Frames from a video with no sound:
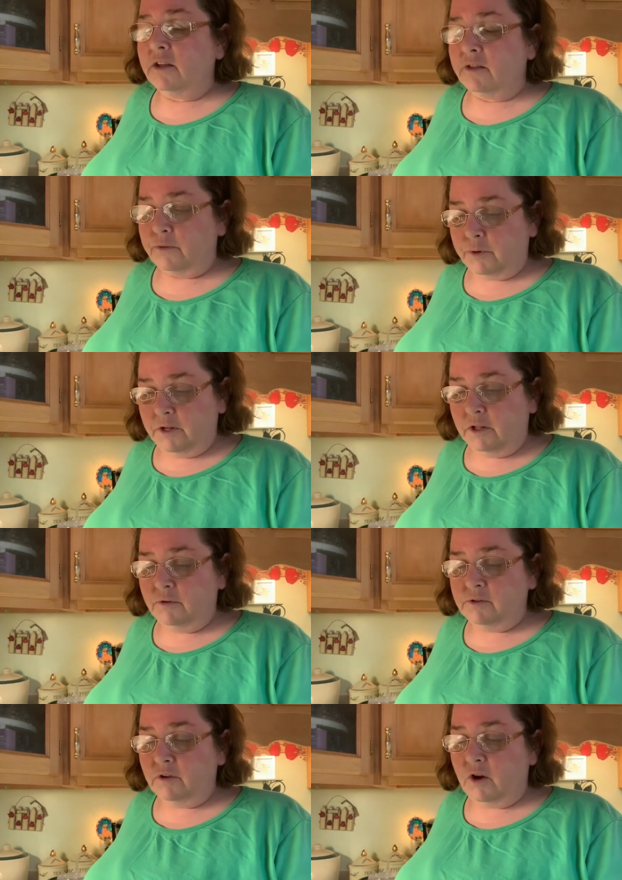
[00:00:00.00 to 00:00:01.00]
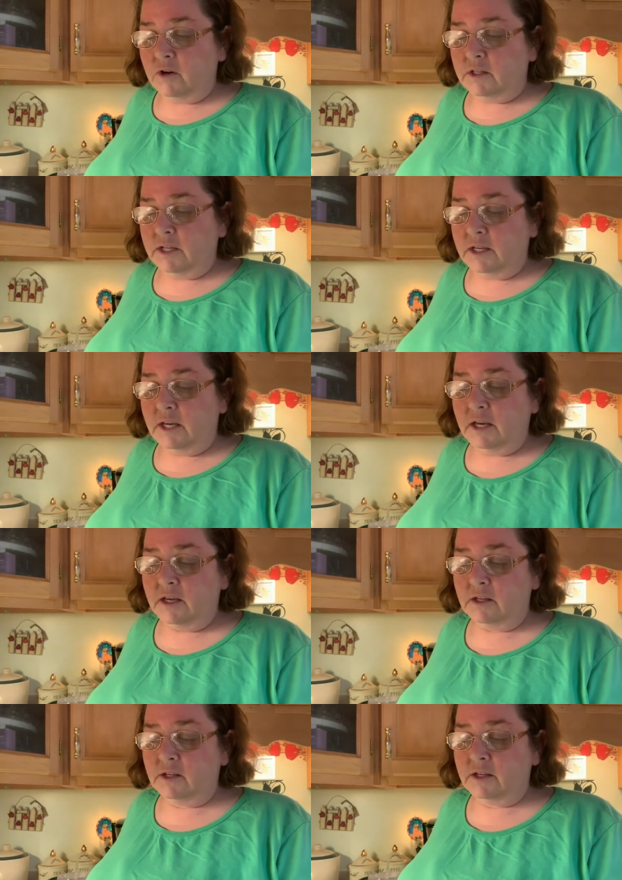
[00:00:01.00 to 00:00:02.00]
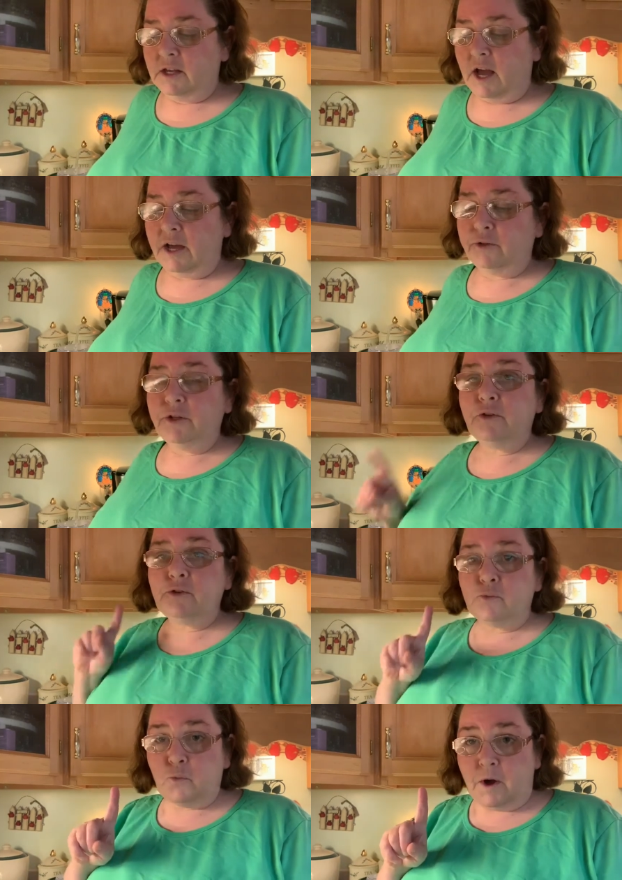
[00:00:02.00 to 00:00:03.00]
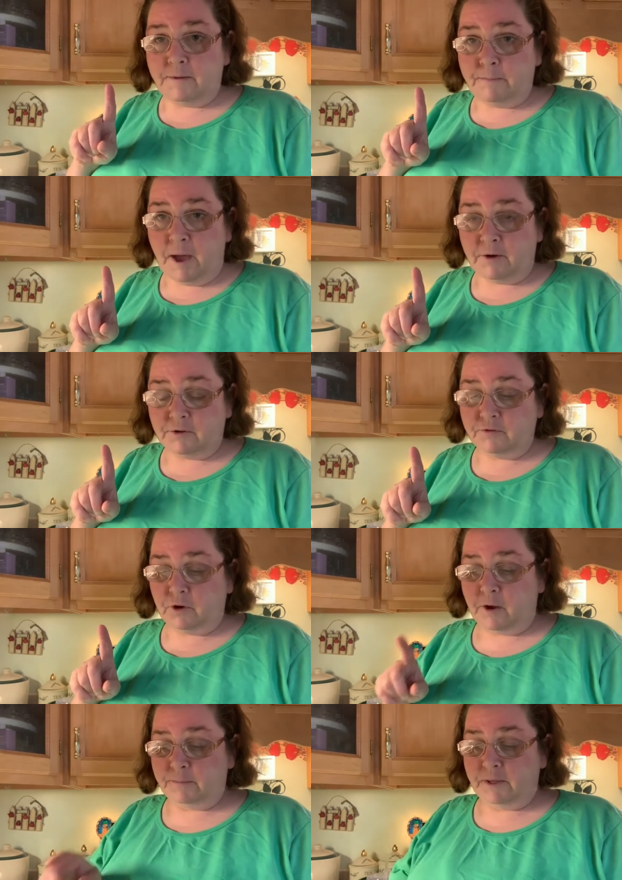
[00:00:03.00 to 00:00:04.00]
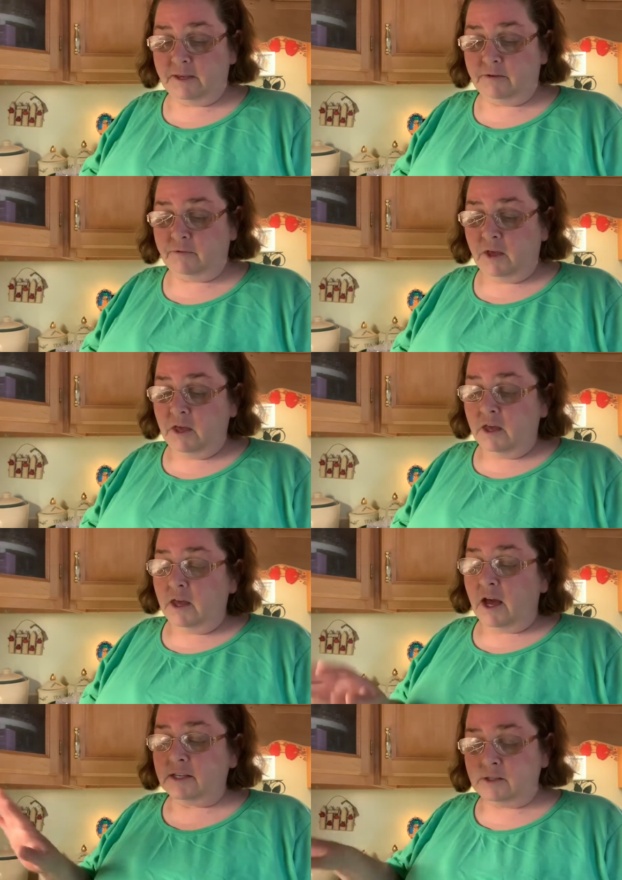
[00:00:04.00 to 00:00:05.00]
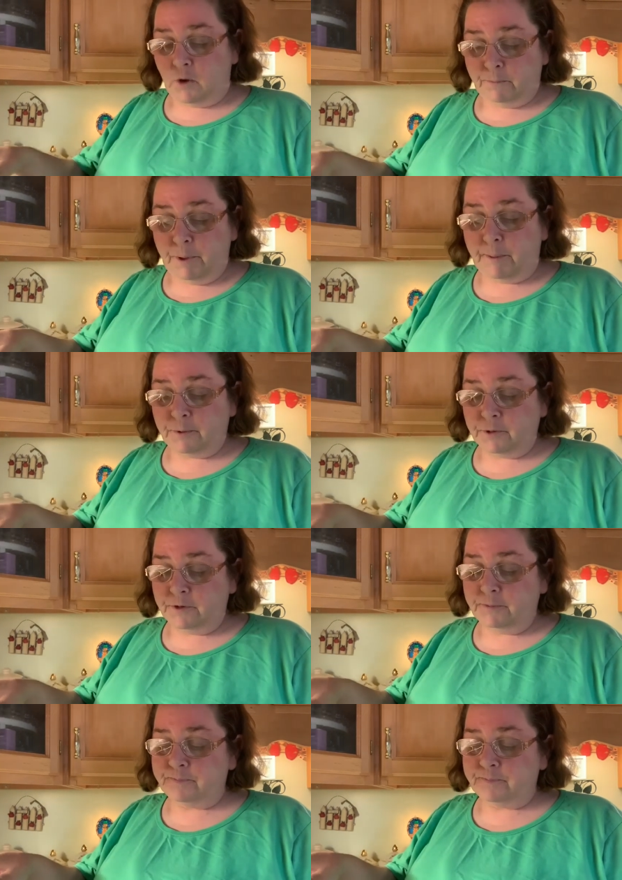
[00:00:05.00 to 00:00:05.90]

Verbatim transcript: three cloves of garlic. I only used one pound of ground beef. I salt and peppered.